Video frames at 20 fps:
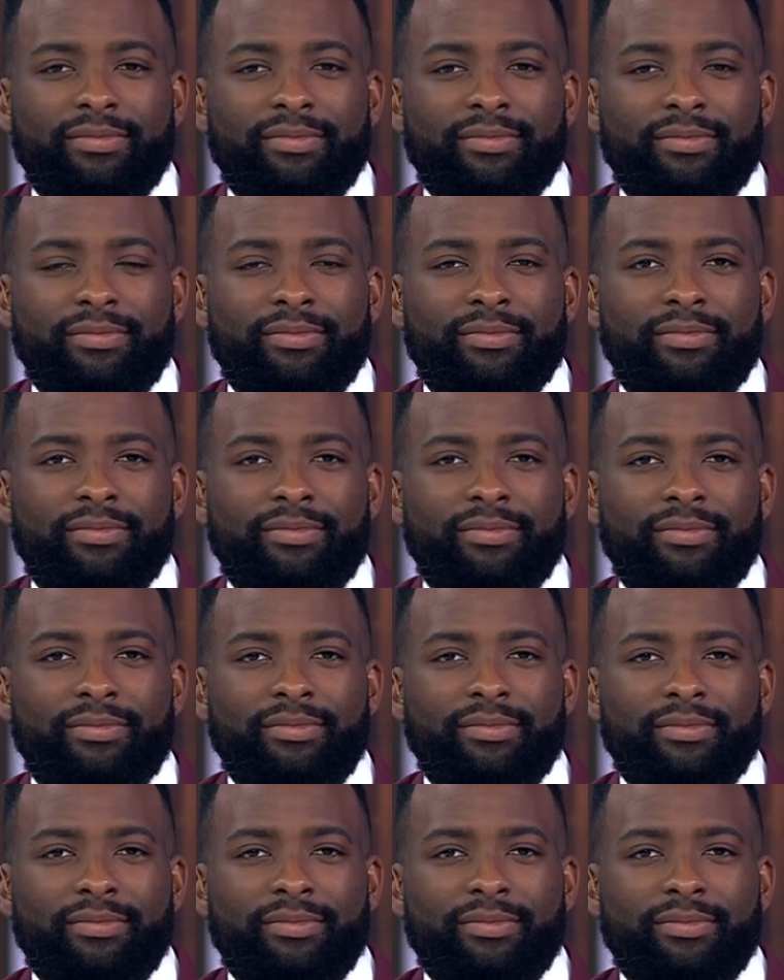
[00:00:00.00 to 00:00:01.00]

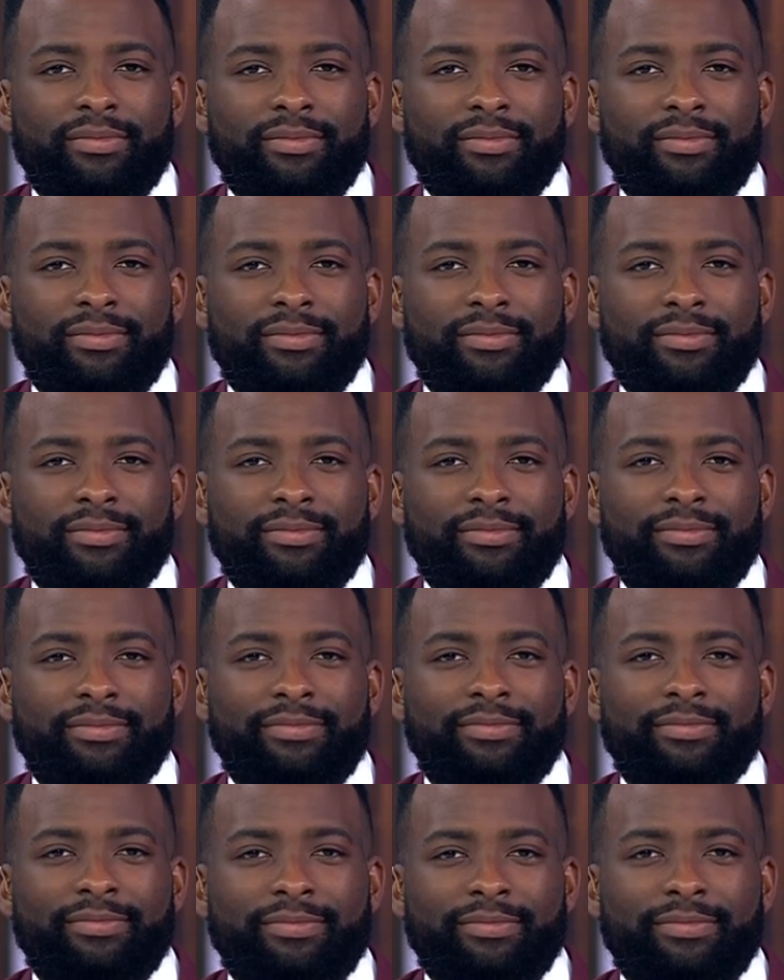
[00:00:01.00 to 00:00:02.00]

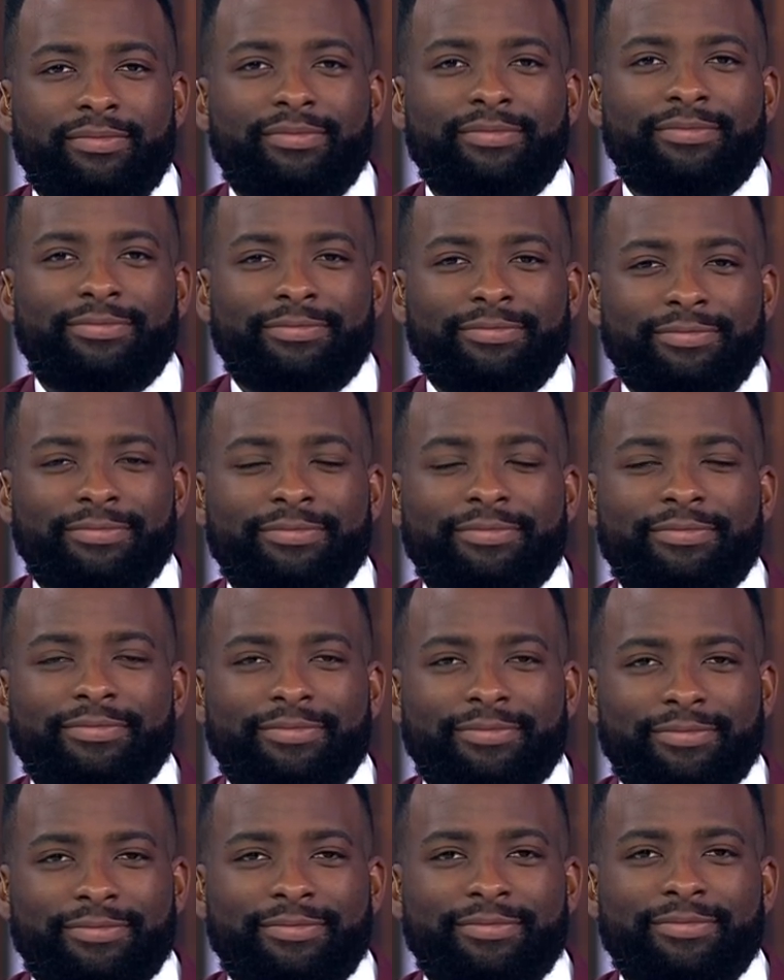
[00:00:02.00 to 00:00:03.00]

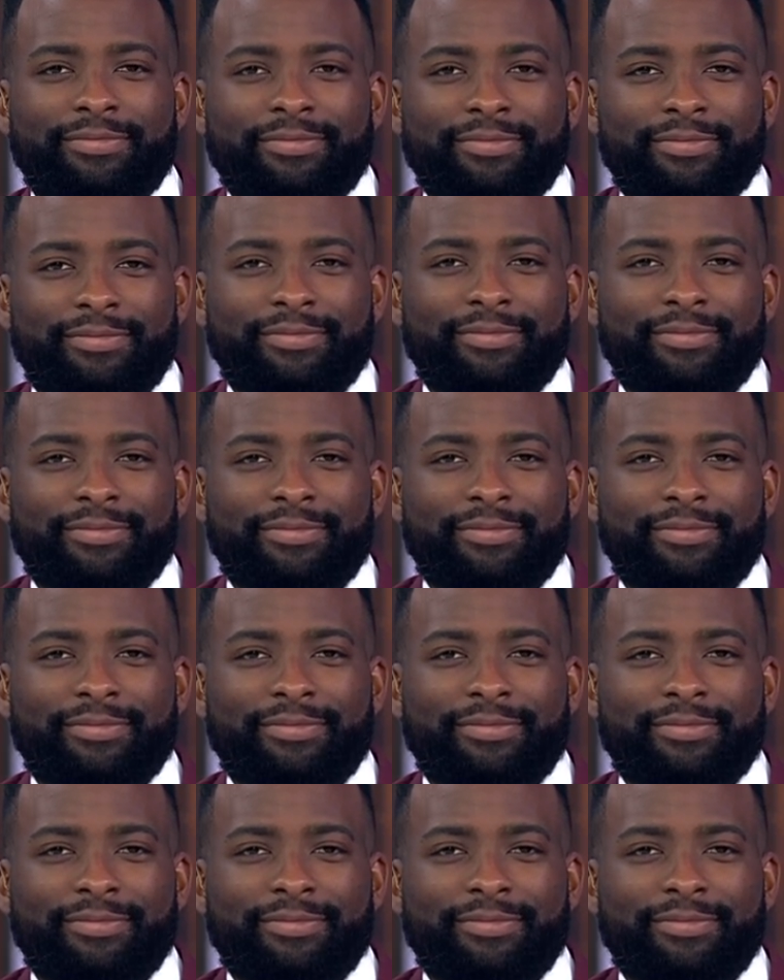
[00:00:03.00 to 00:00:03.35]
This person isn't speaking.